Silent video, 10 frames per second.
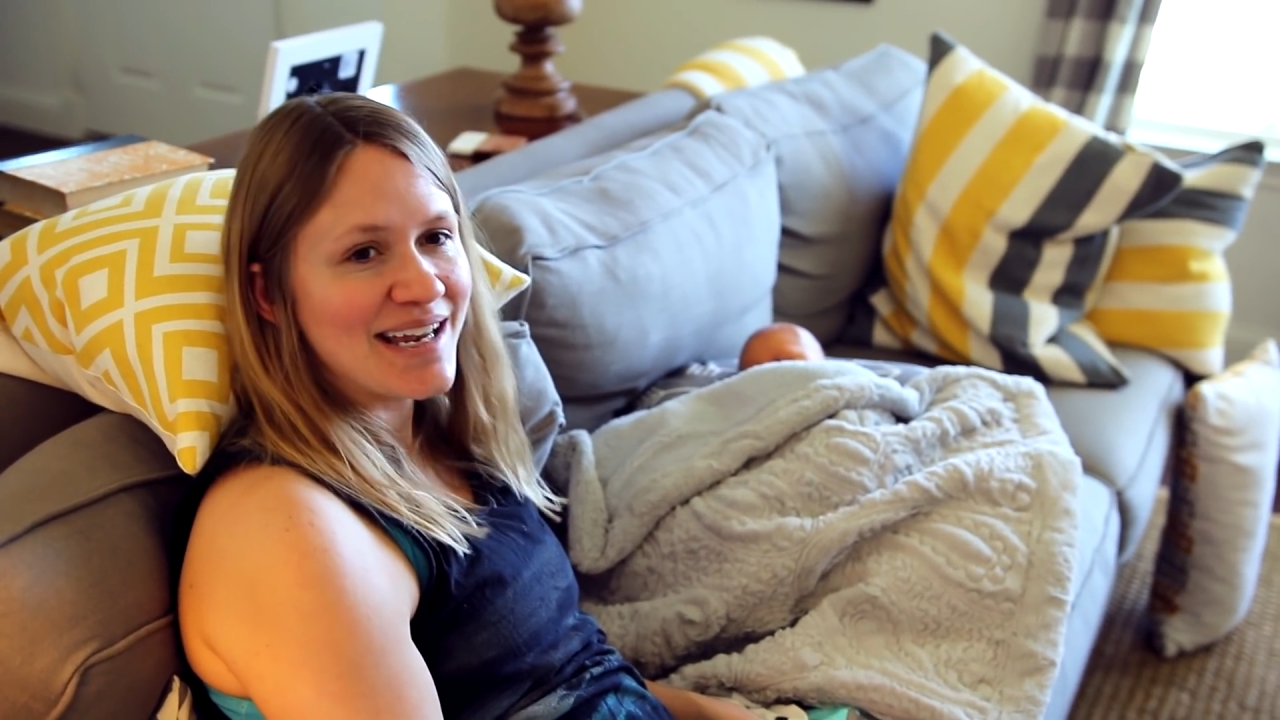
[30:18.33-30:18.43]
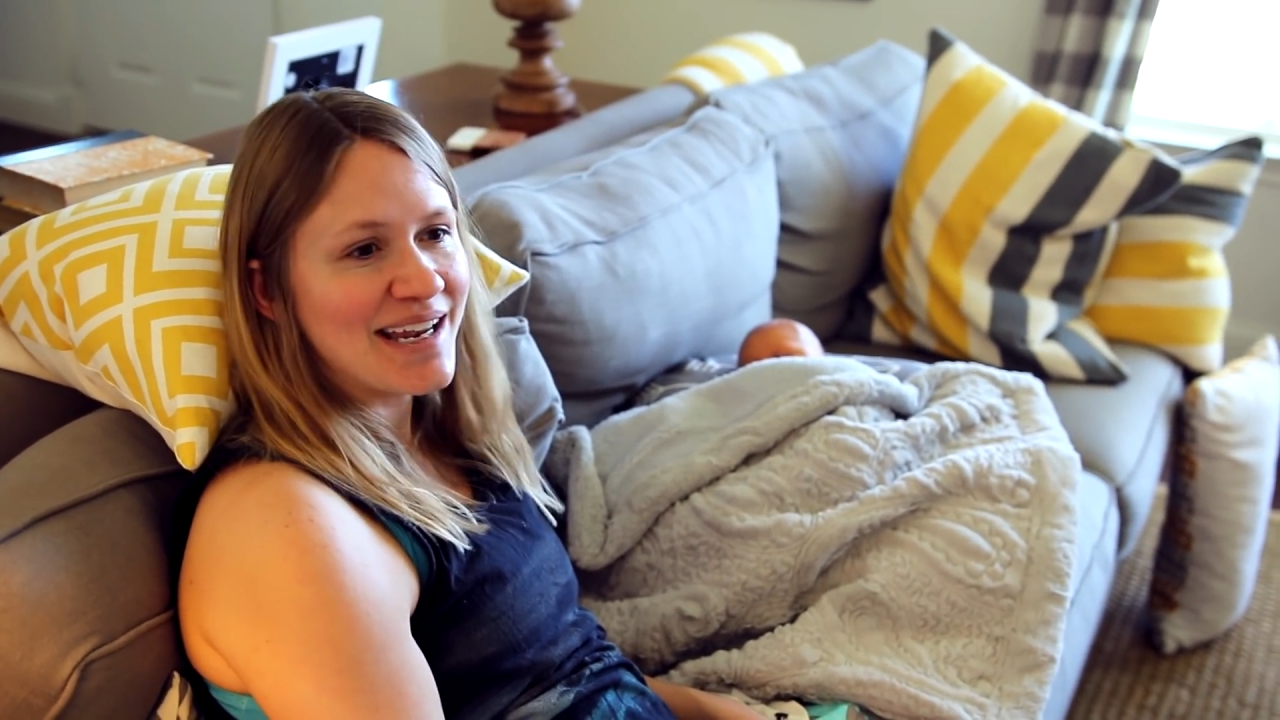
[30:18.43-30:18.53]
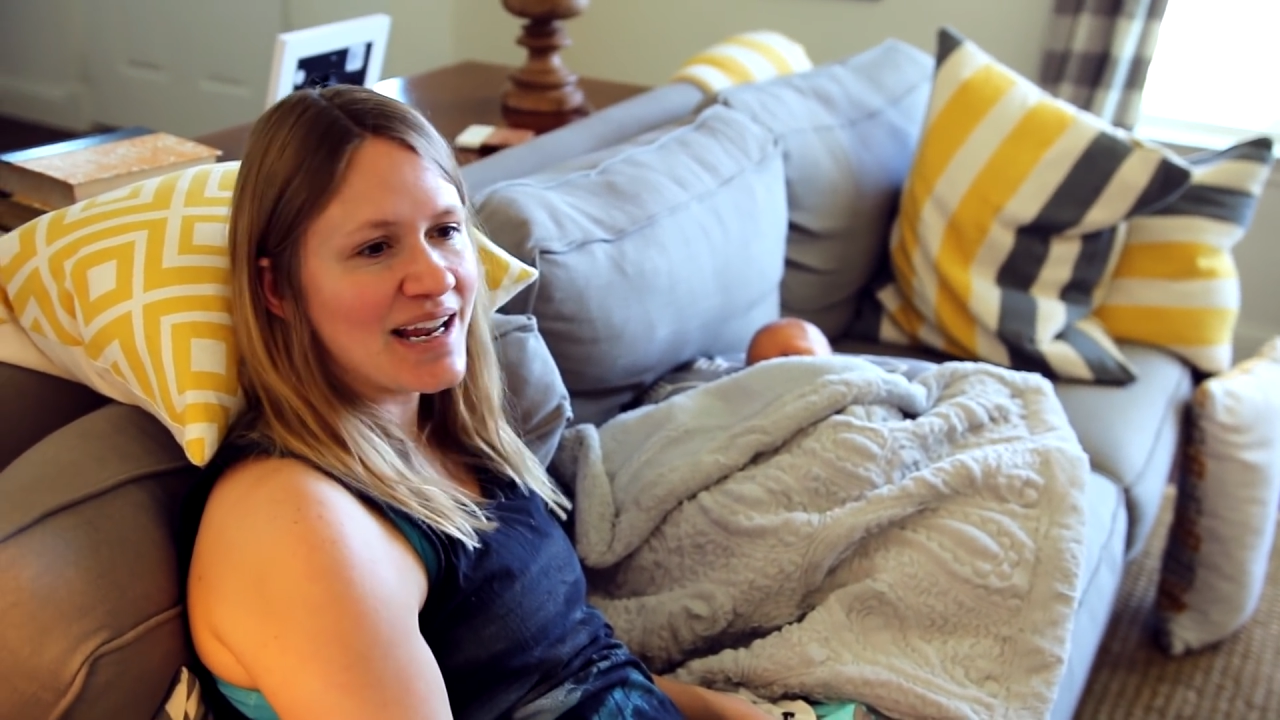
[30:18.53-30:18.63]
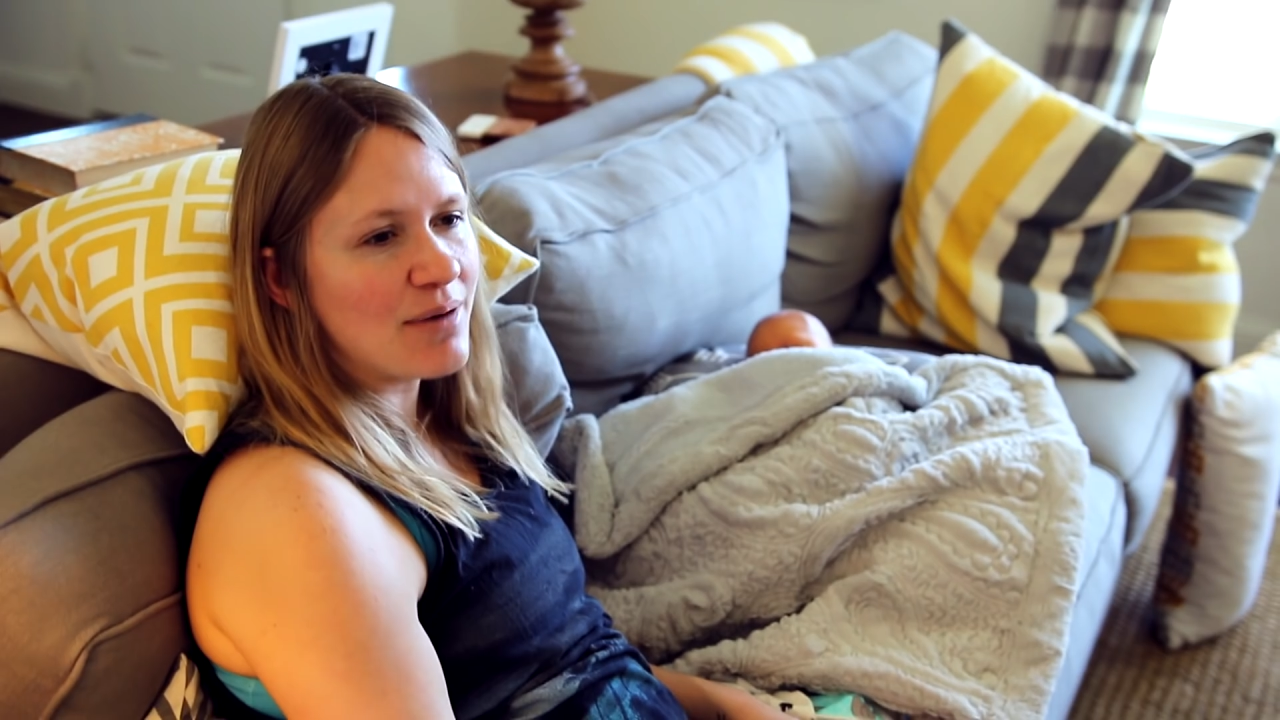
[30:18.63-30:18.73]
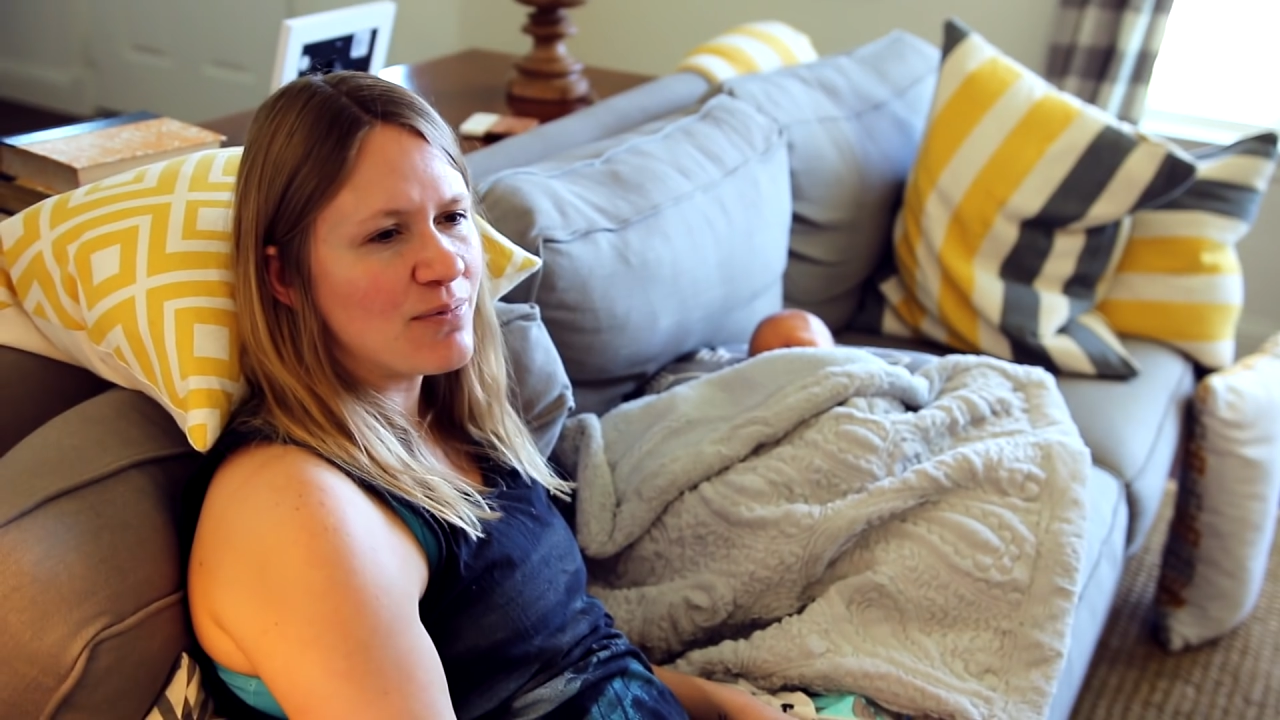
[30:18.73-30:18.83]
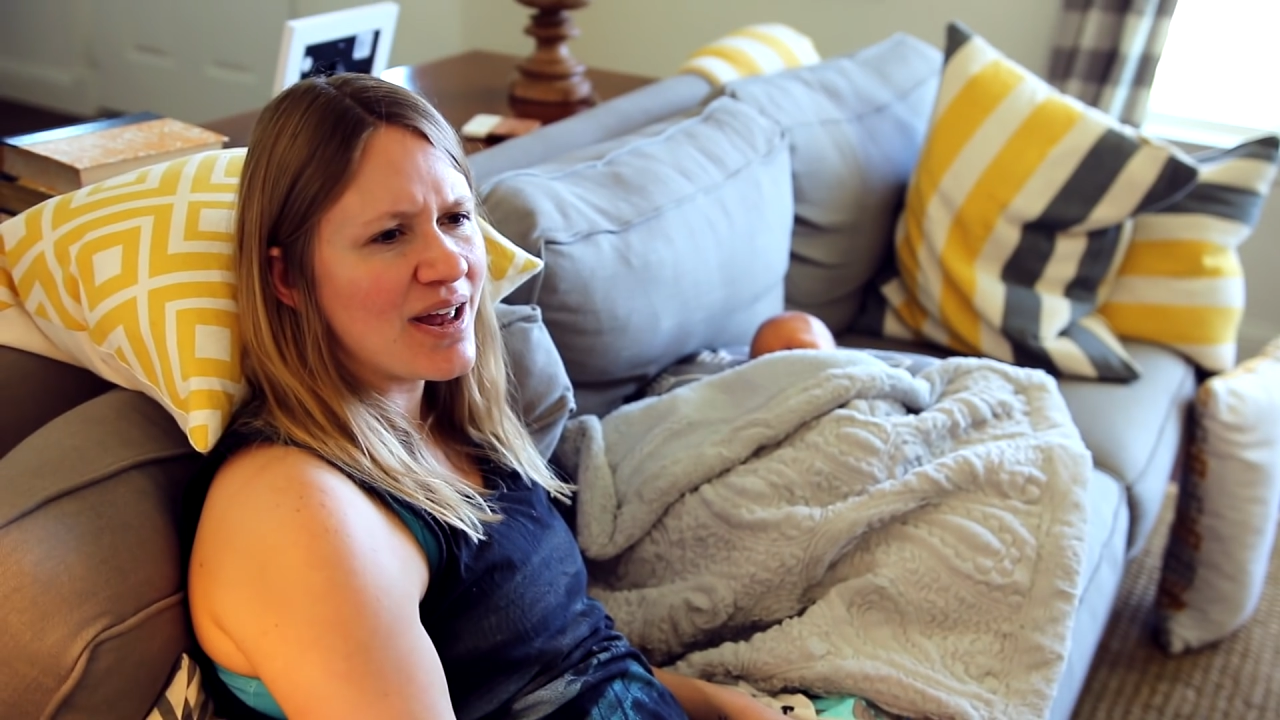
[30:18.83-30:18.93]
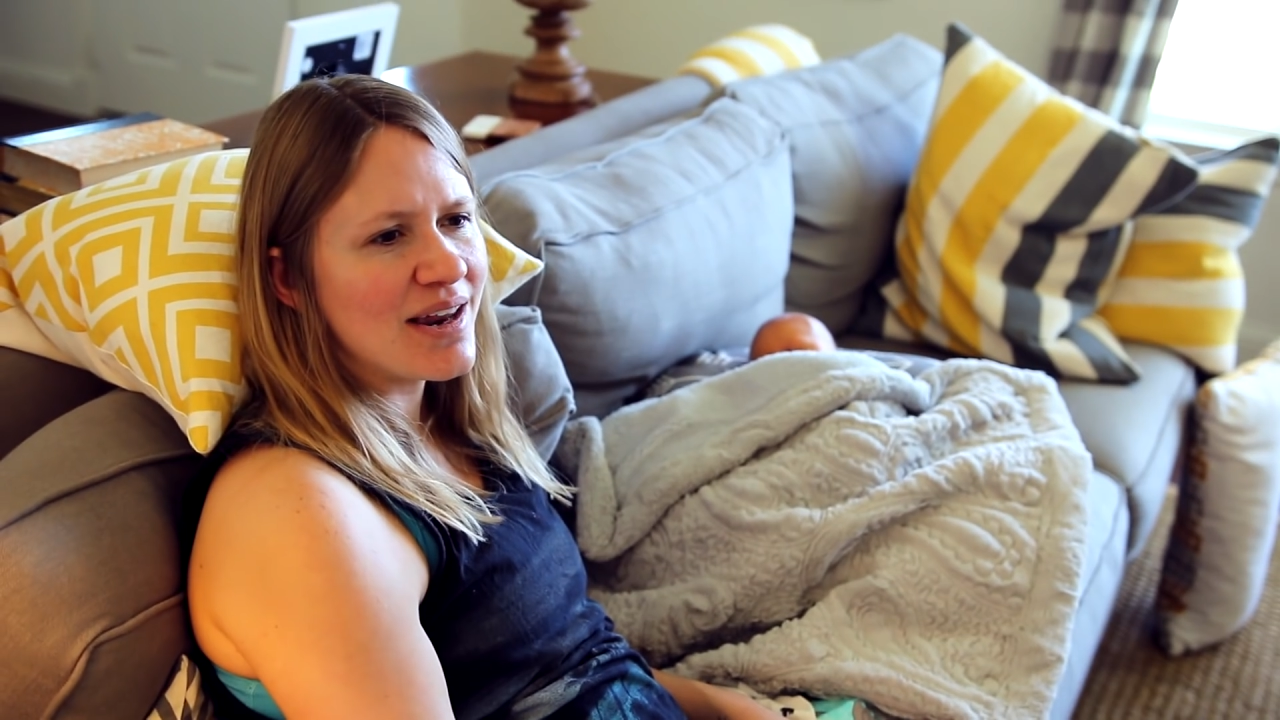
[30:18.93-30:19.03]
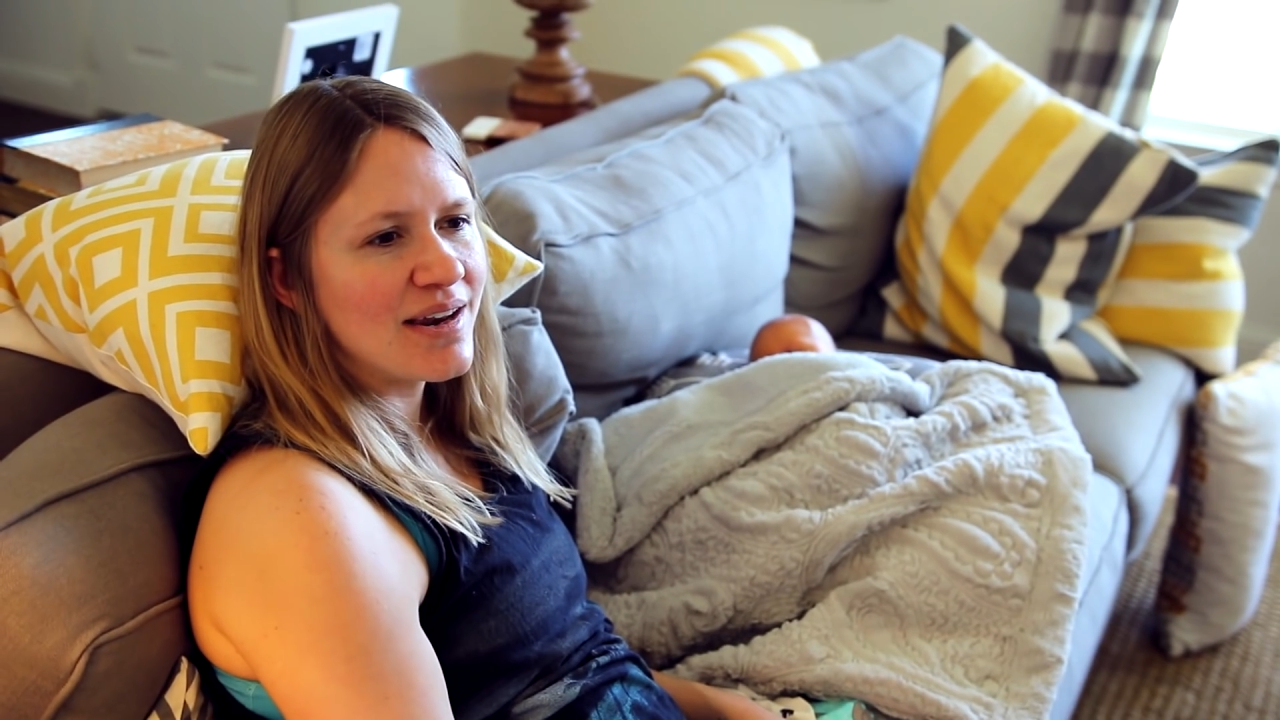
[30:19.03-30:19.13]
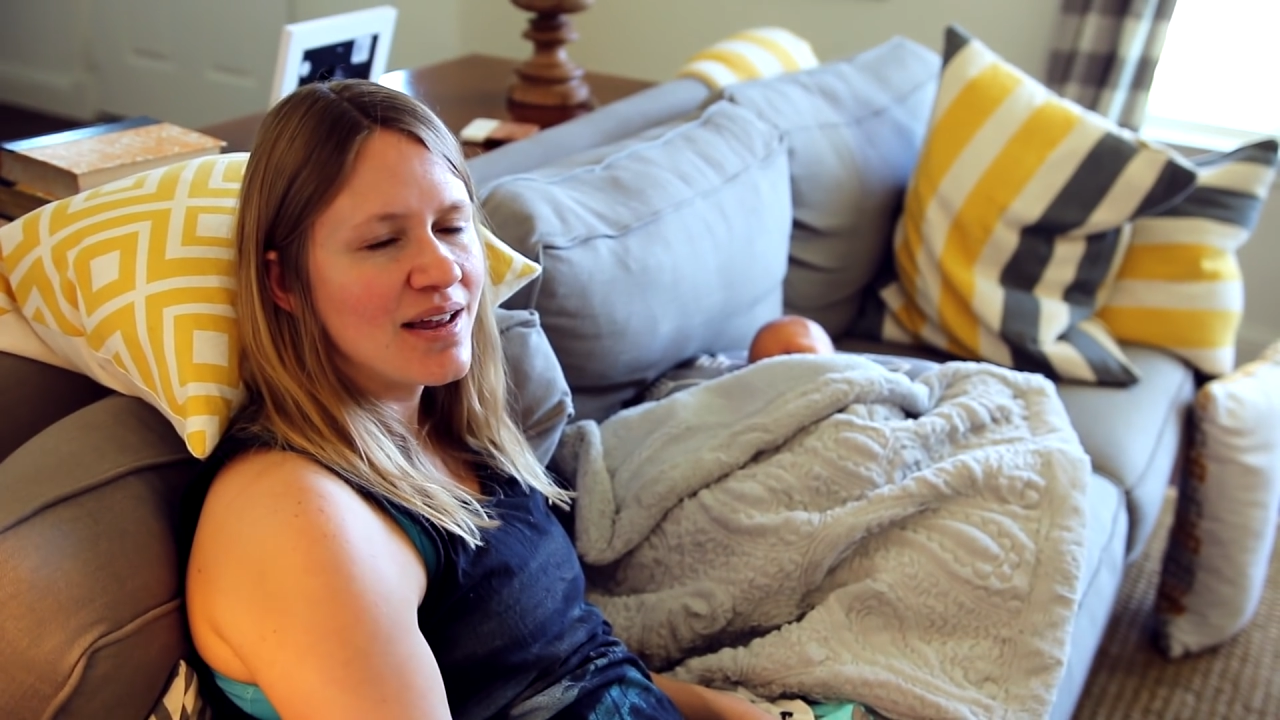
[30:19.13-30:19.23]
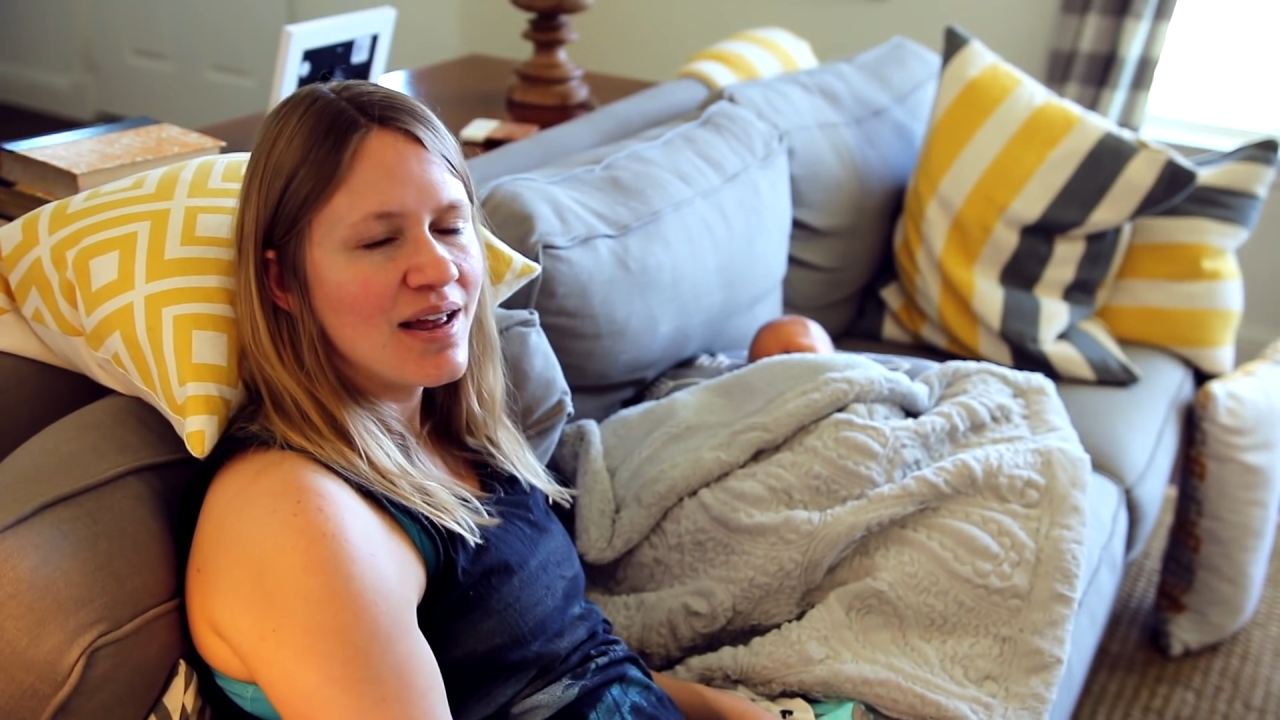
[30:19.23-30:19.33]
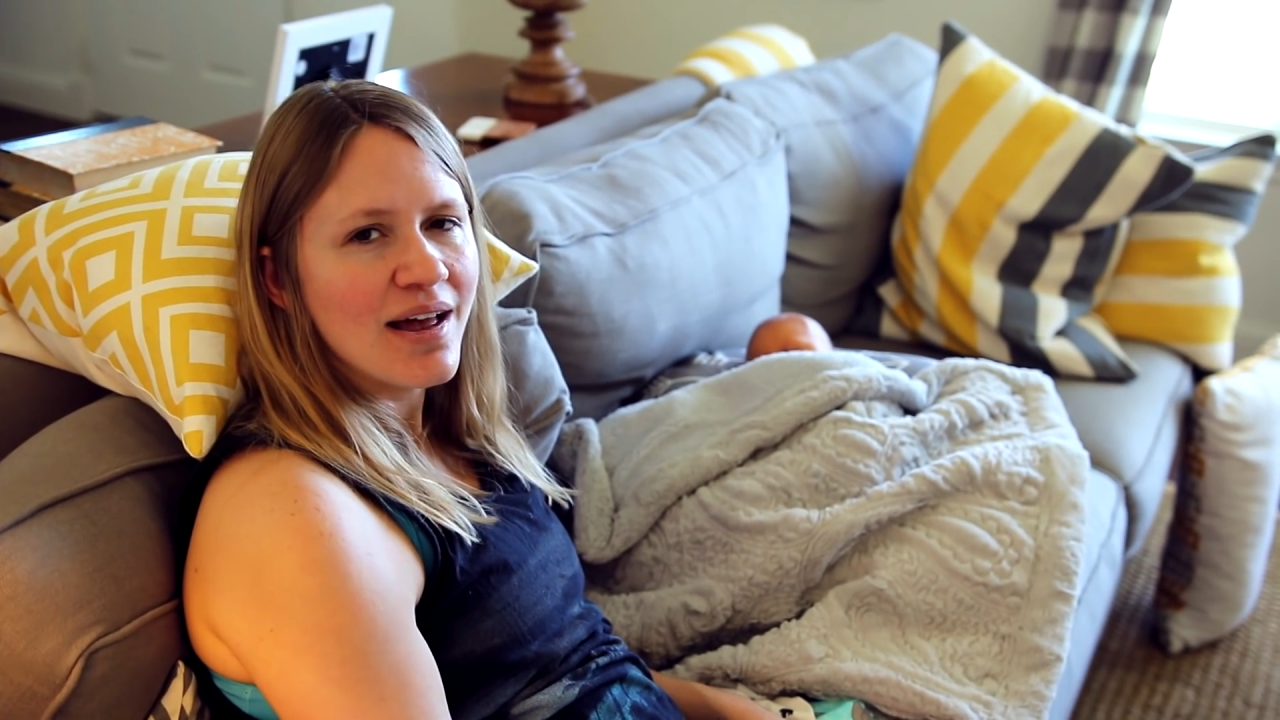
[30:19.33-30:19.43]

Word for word: taking i read